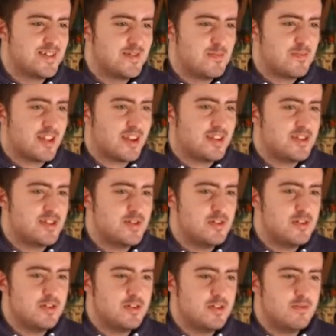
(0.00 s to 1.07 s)
I'm too
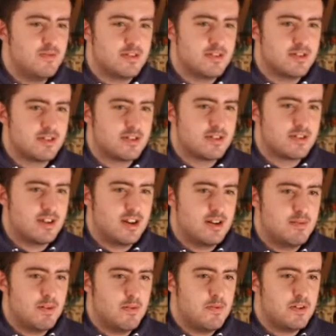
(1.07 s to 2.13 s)
curious.
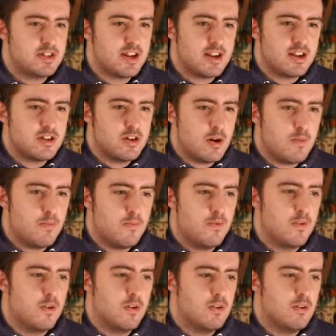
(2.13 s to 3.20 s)
If it's like top
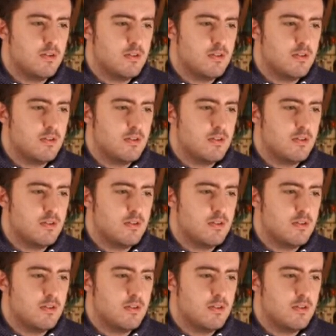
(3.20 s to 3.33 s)
4,